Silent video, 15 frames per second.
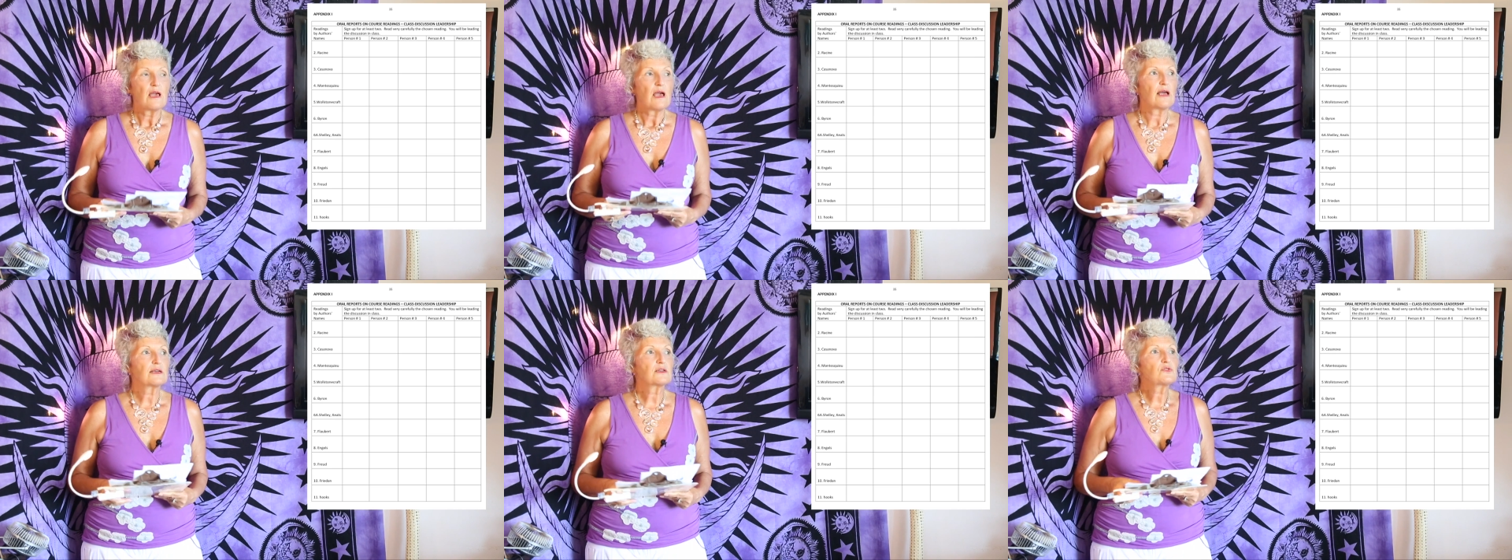
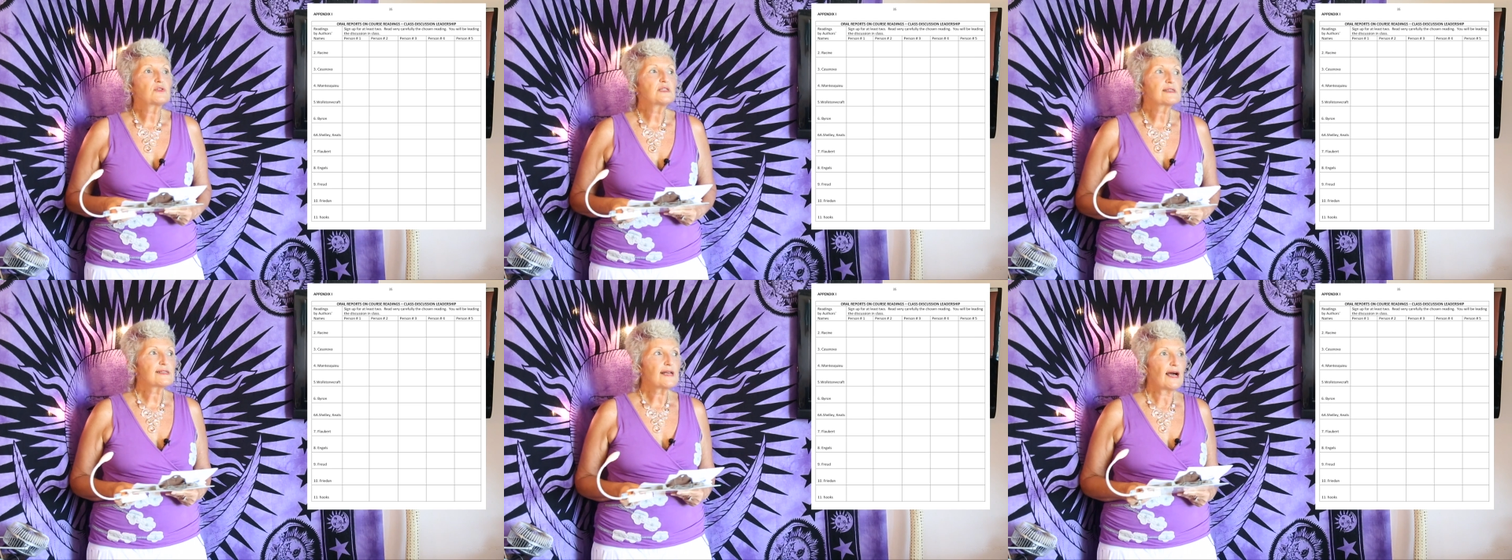and to
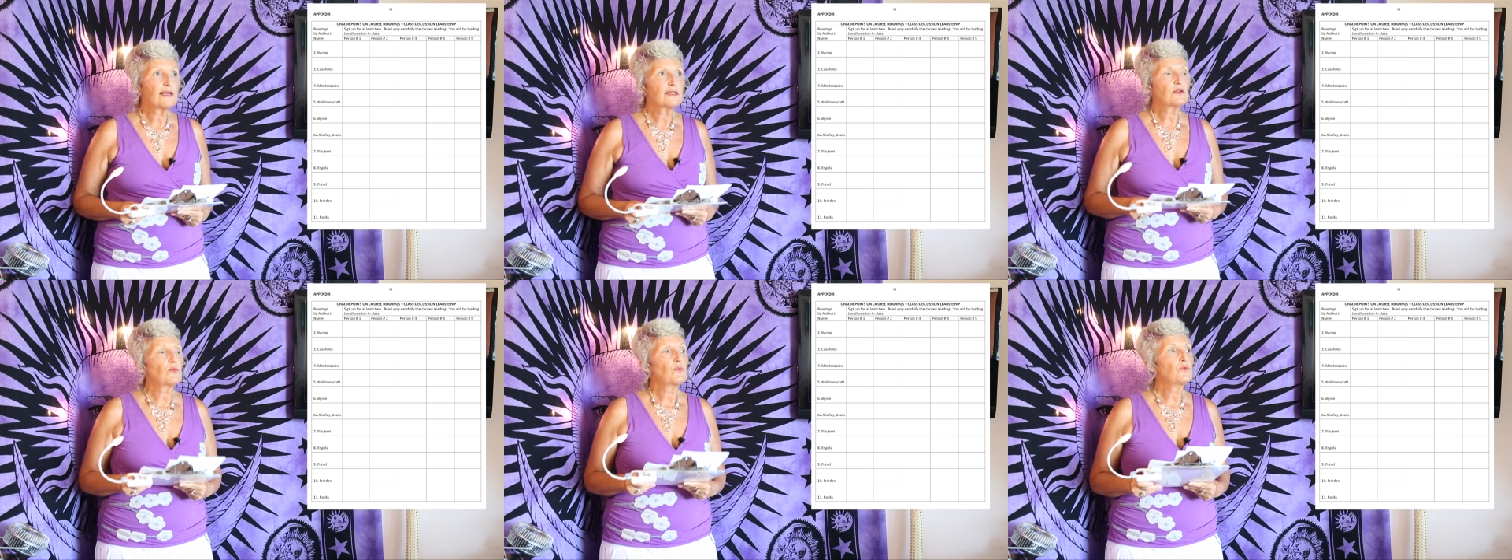
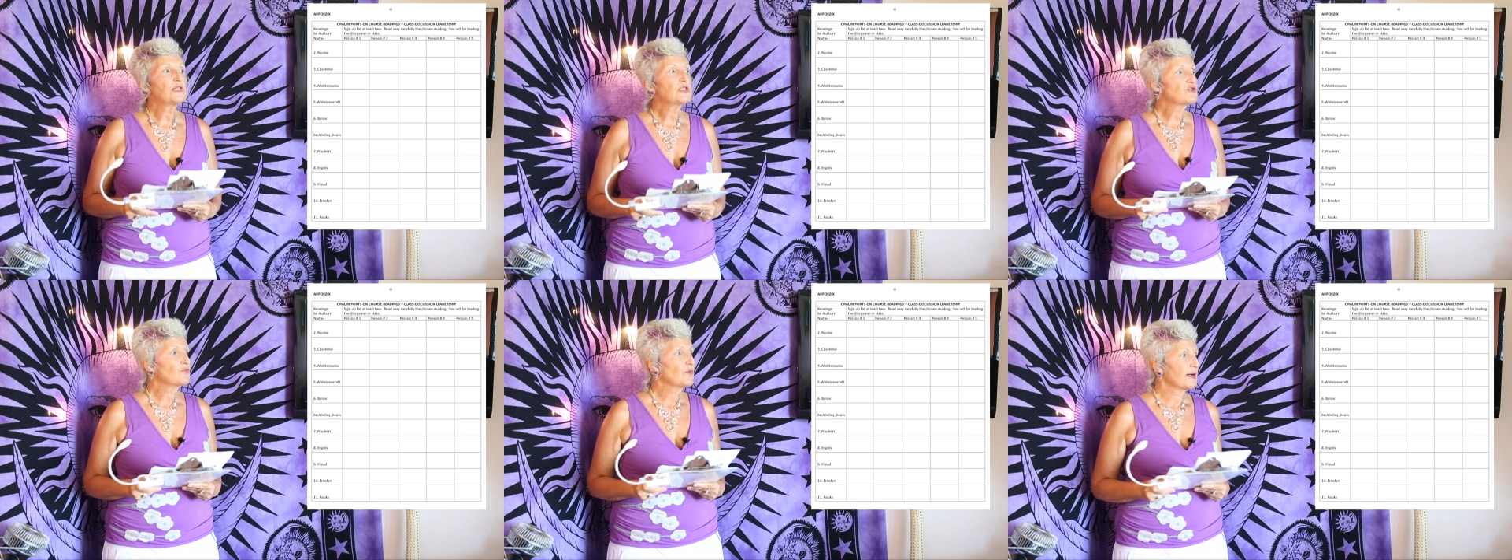decide
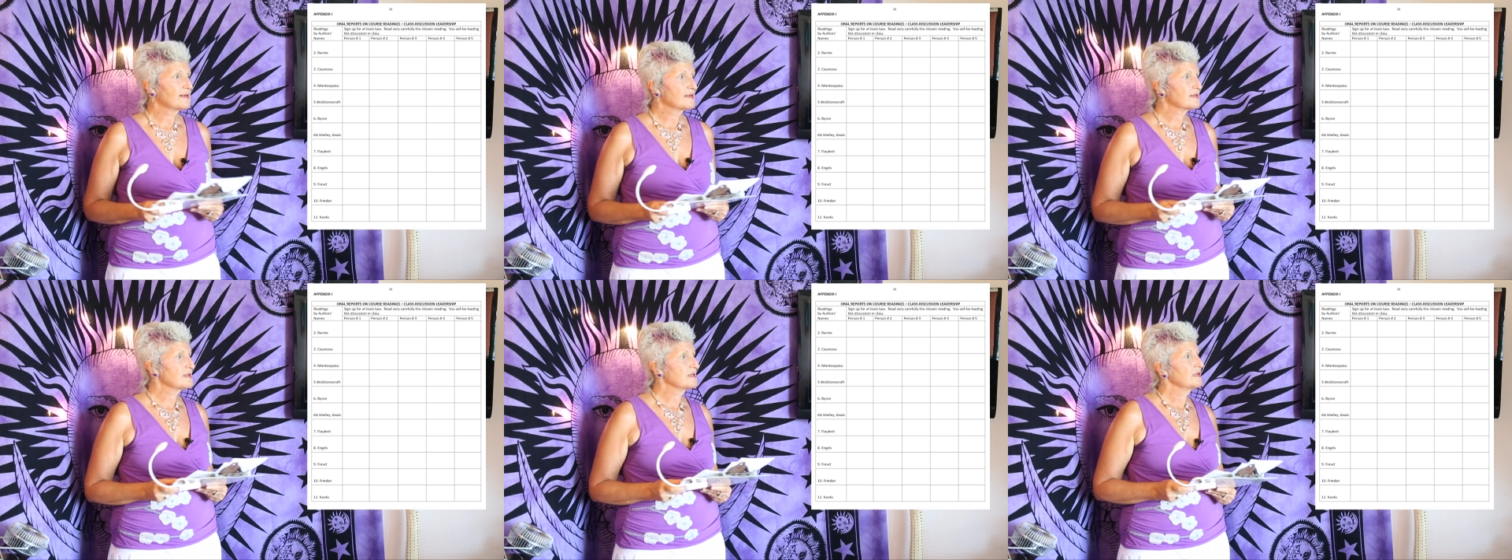which
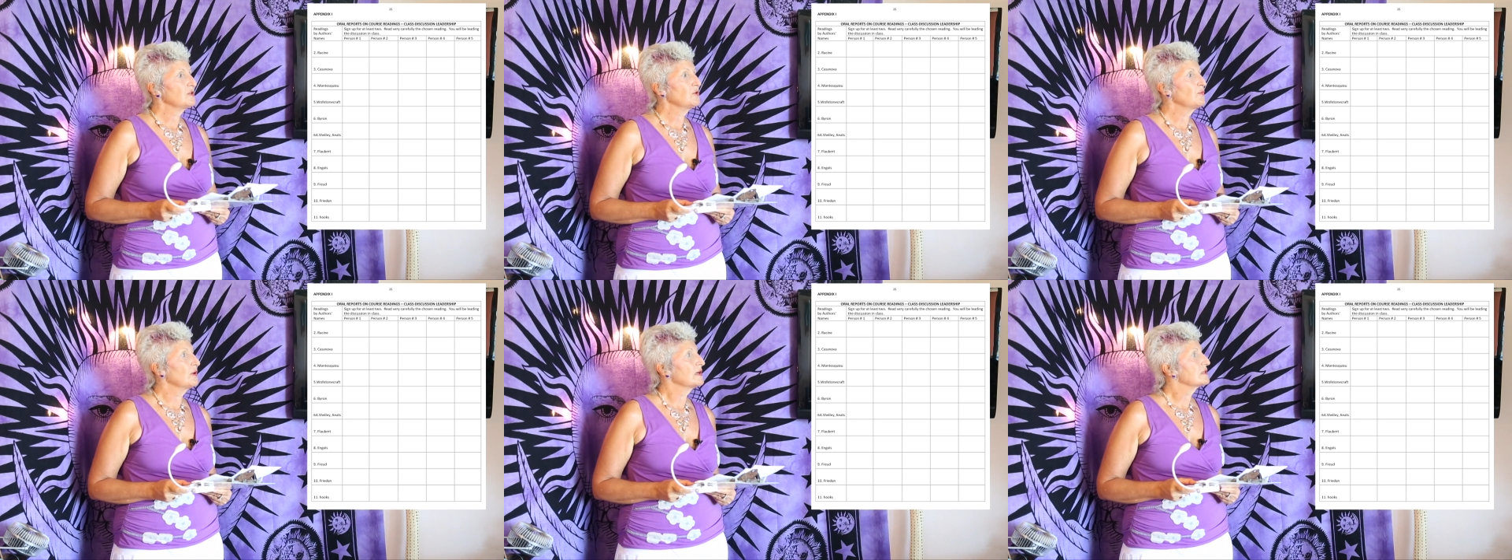ones
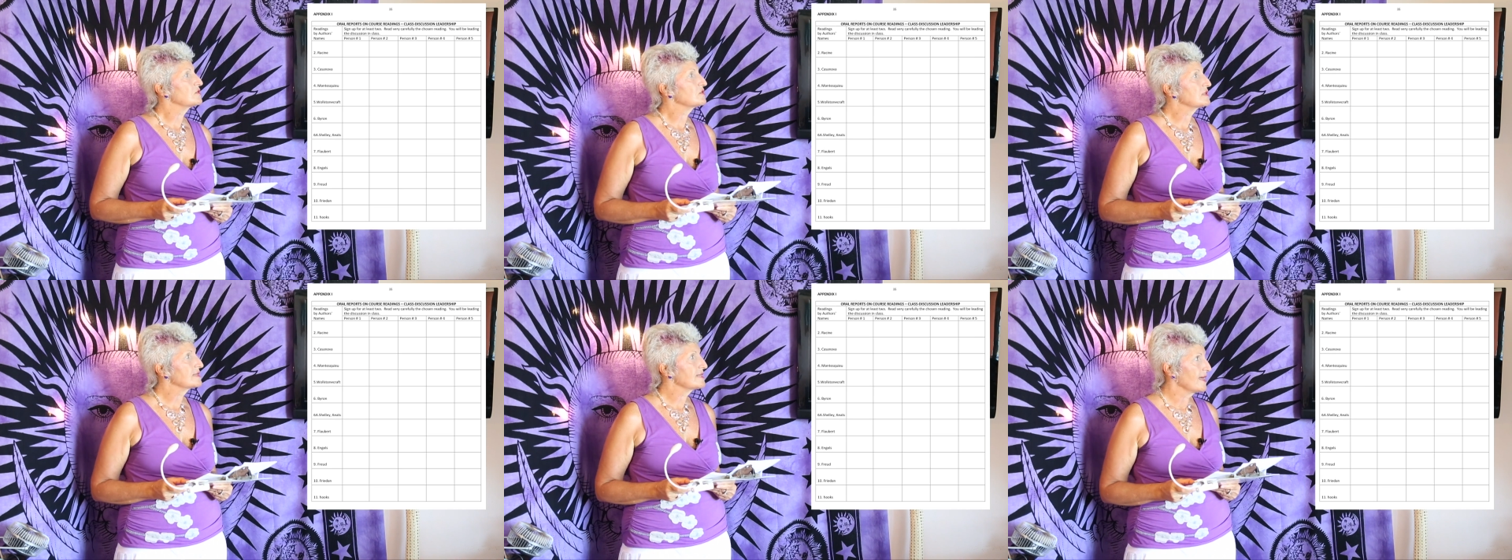you want
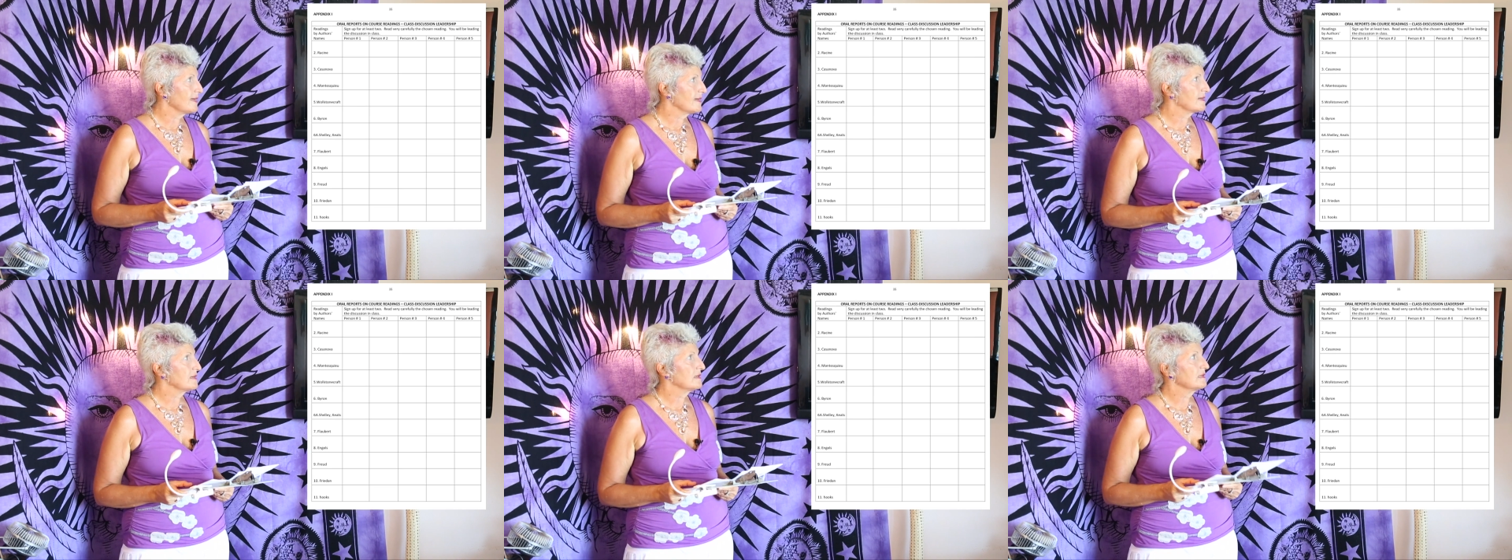to
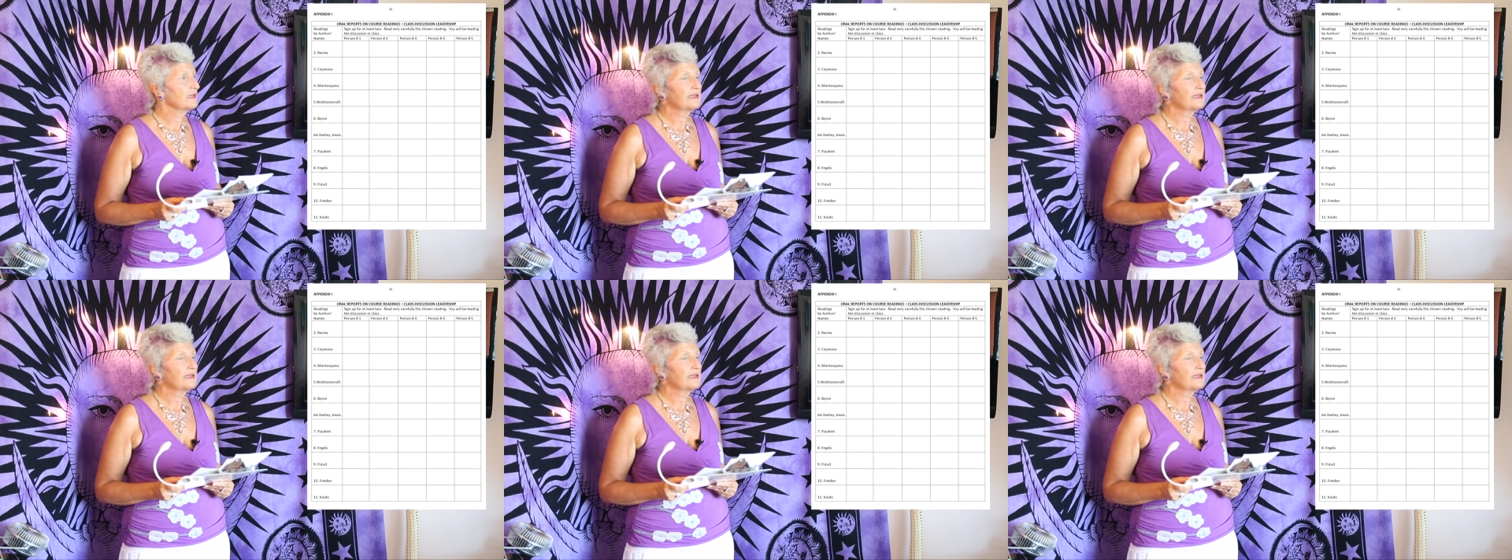take